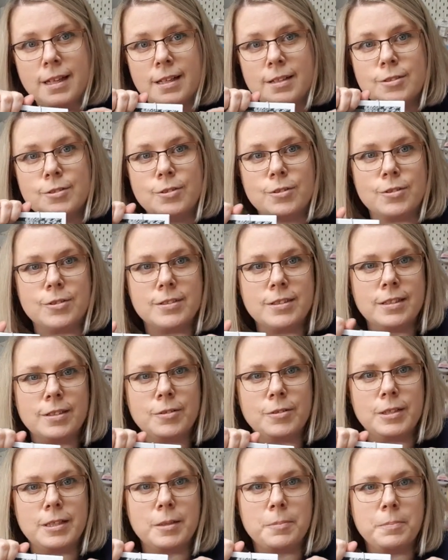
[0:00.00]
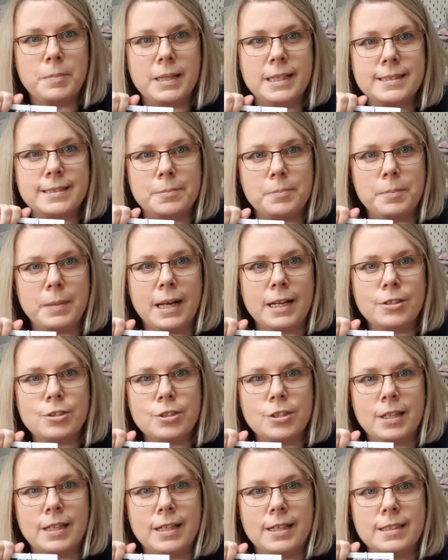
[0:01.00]
So there's, you know, you can mix and
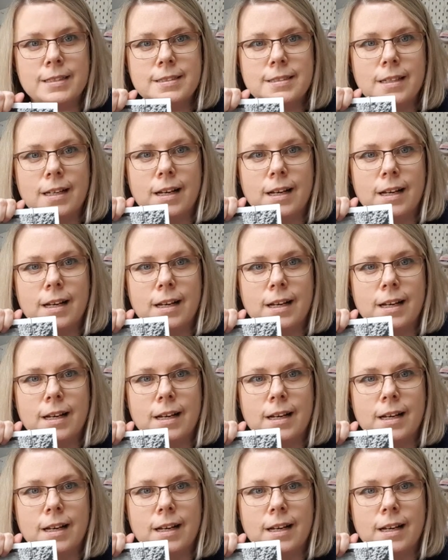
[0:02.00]
match things.